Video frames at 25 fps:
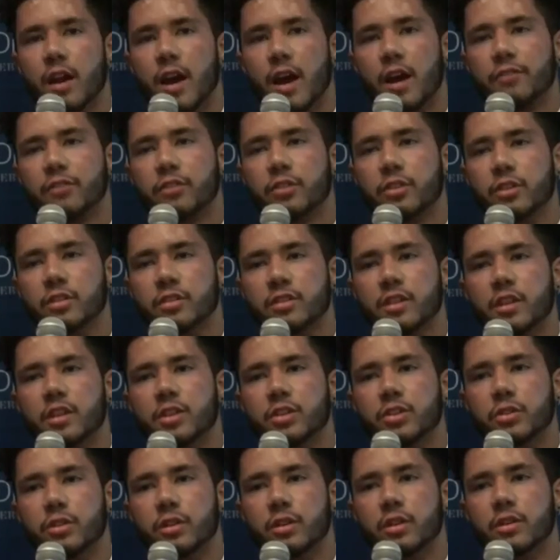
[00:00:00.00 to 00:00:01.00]
after his
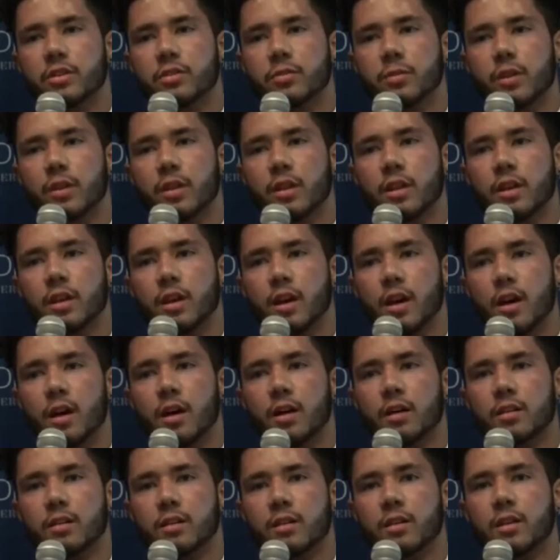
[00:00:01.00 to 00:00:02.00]
injury is really
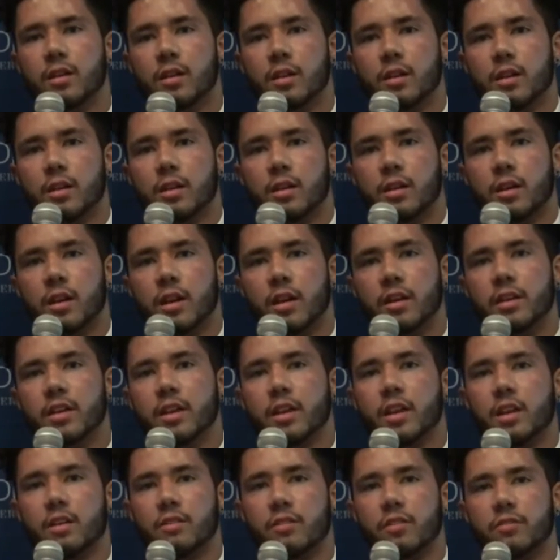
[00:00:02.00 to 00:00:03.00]

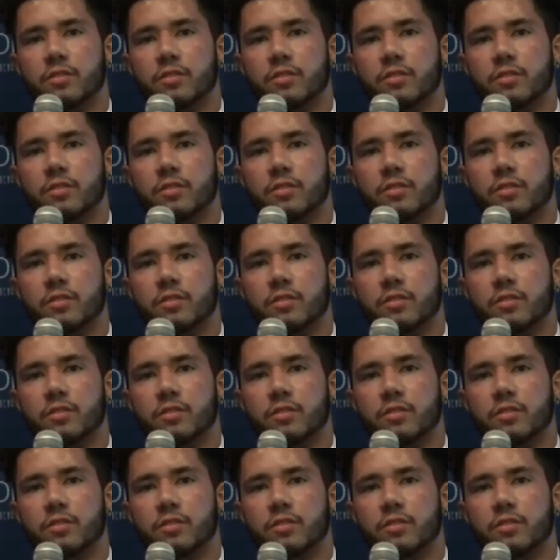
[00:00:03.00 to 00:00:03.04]
indicative